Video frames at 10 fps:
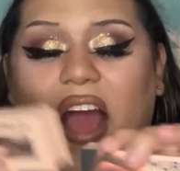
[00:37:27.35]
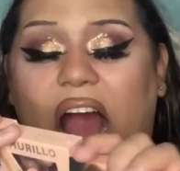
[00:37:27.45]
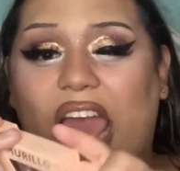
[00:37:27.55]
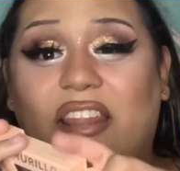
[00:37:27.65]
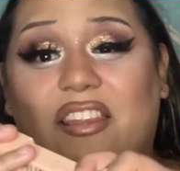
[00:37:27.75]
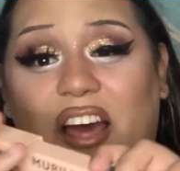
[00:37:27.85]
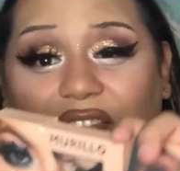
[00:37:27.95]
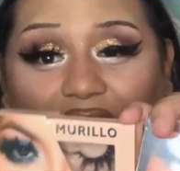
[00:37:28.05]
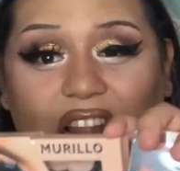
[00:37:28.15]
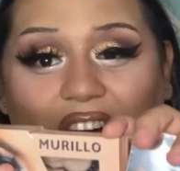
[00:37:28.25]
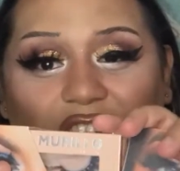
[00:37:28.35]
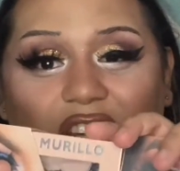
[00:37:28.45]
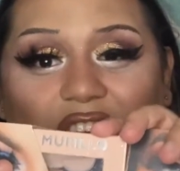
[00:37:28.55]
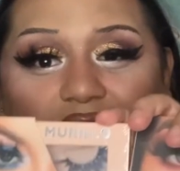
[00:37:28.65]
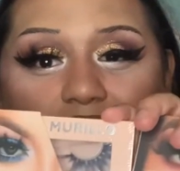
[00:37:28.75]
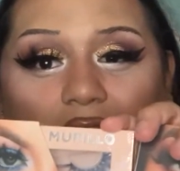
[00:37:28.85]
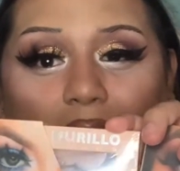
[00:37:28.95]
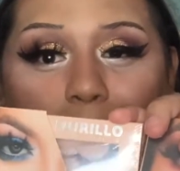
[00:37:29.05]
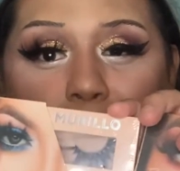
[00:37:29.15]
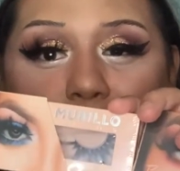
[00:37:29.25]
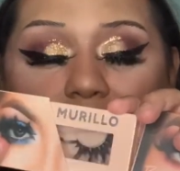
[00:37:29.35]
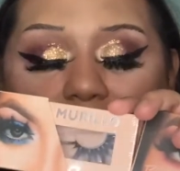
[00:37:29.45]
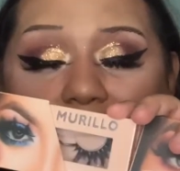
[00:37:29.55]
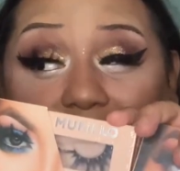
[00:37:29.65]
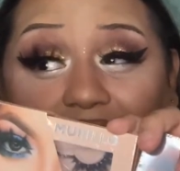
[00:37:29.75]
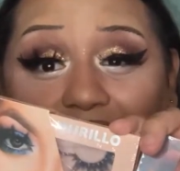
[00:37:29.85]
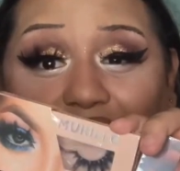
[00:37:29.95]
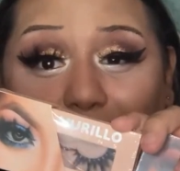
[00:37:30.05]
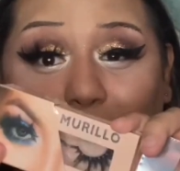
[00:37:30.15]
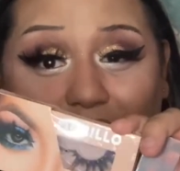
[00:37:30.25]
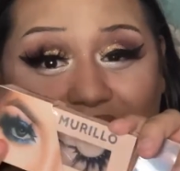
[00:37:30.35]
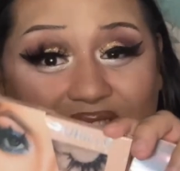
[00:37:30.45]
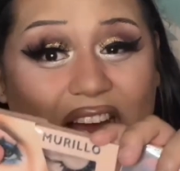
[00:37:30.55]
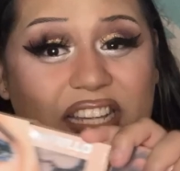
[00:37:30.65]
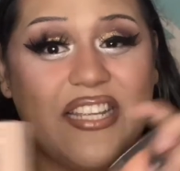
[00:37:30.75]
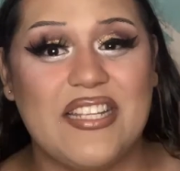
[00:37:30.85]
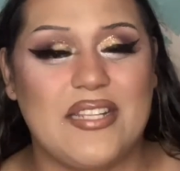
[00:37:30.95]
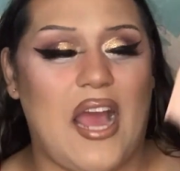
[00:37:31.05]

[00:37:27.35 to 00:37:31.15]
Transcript: I love the lashes. I love the Brit's lashes.